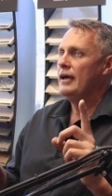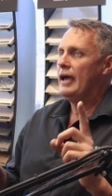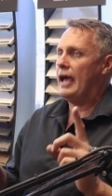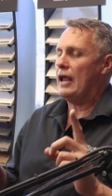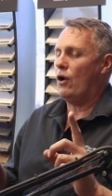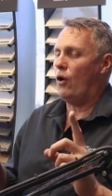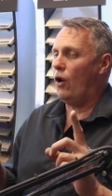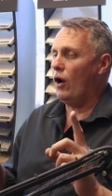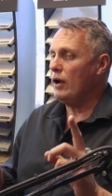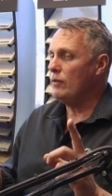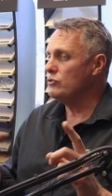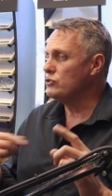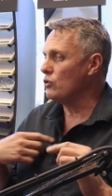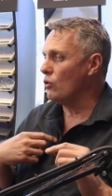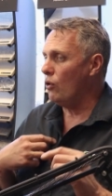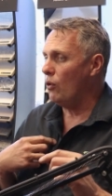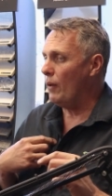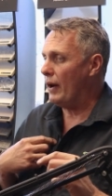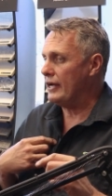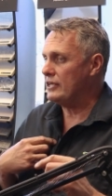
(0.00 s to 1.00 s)
And I was
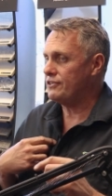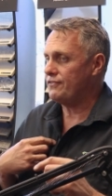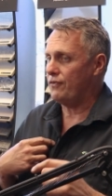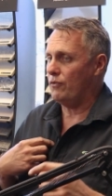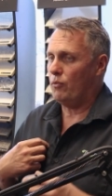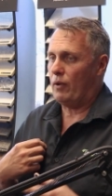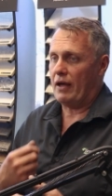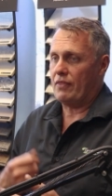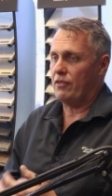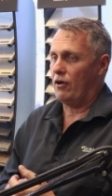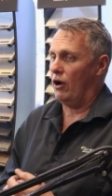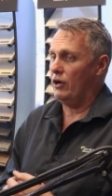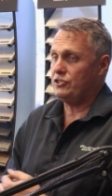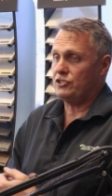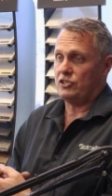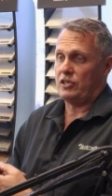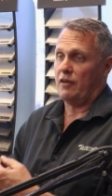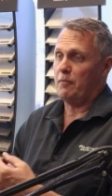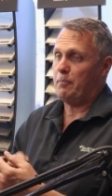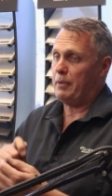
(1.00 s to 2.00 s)
always for one, I
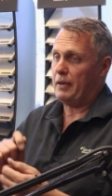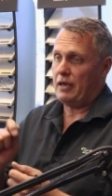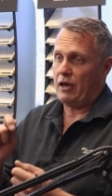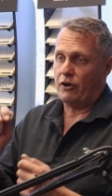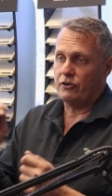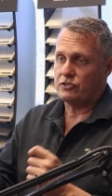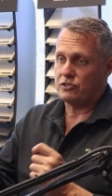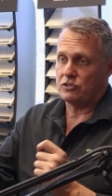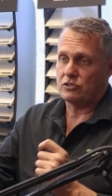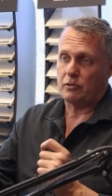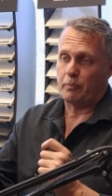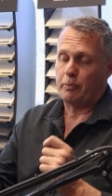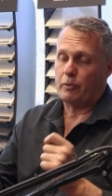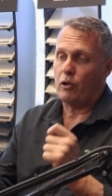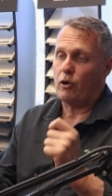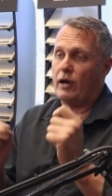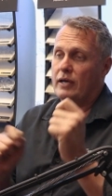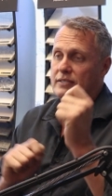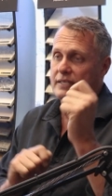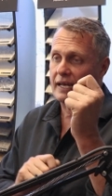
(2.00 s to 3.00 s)
just give POs to
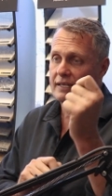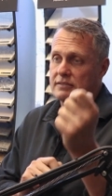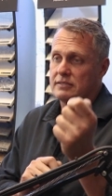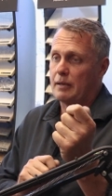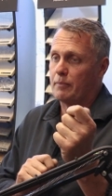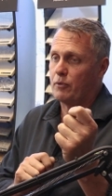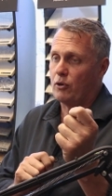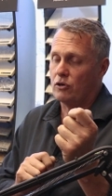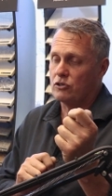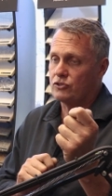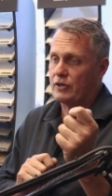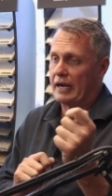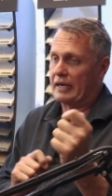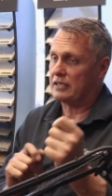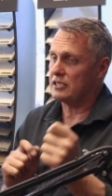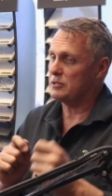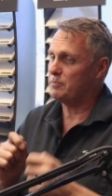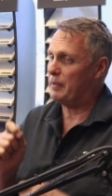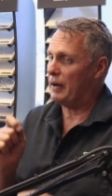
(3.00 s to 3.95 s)
suppliers and subcontractors,